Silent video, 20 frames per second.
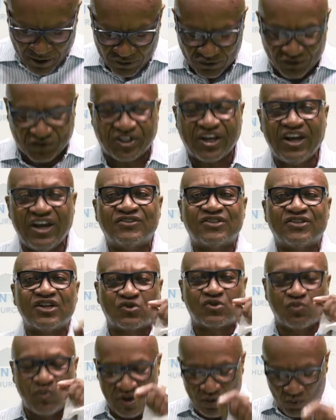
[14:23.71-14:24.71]

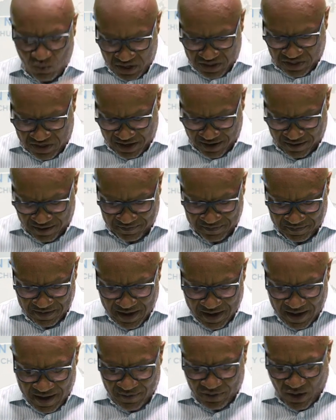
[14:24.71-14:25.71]
Jesus went with him,
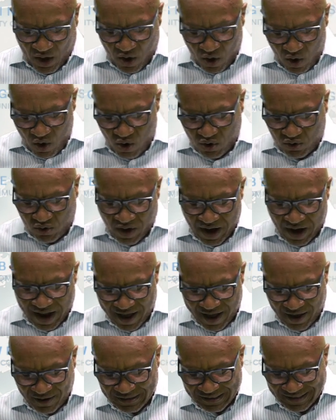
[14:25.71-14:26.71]
the whole
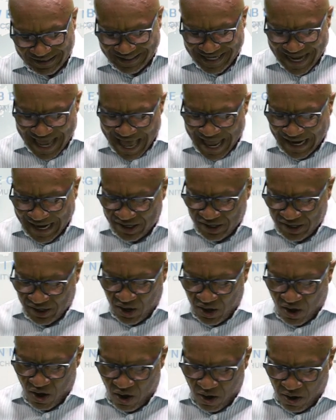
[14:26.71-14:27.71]
crowd tagging
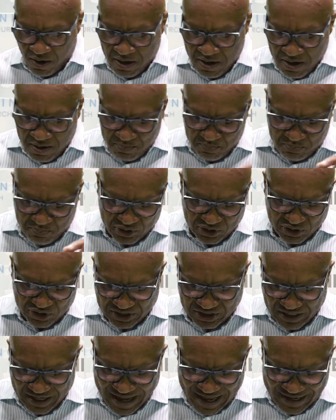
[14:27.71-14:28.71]
along,
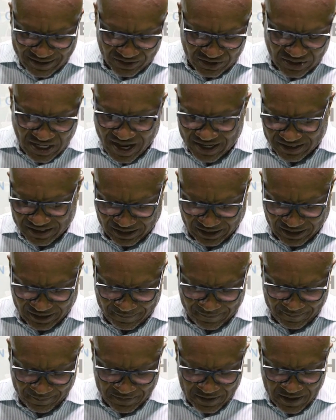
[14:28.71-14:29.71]
pushing and jostling.
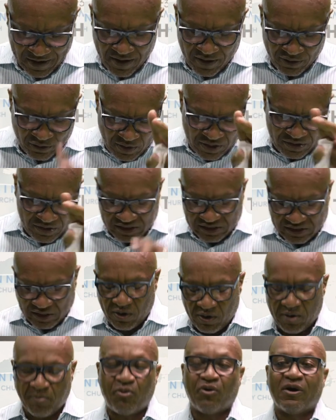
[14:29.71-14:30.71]
Three things I
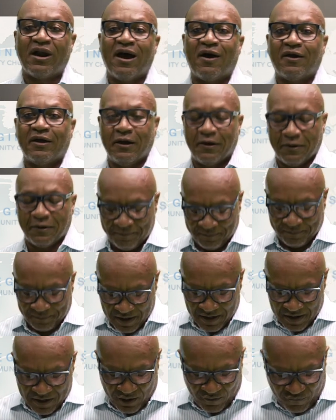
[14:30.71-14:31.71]
want to point out here.
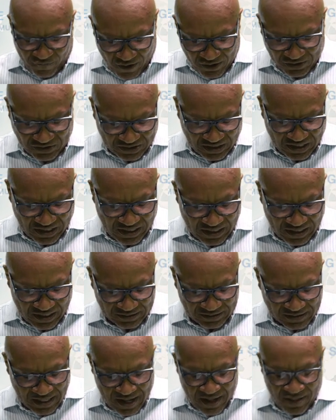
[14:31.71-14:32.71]
The first thing
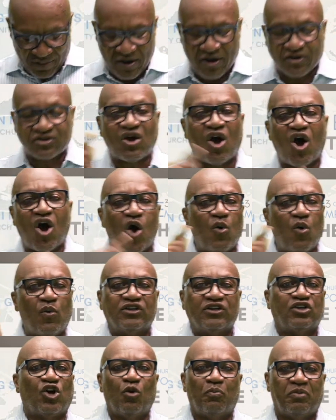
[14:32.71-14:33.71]
is there's
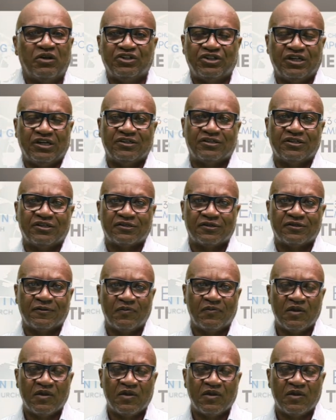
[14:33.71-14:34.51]
always hope in Jesus.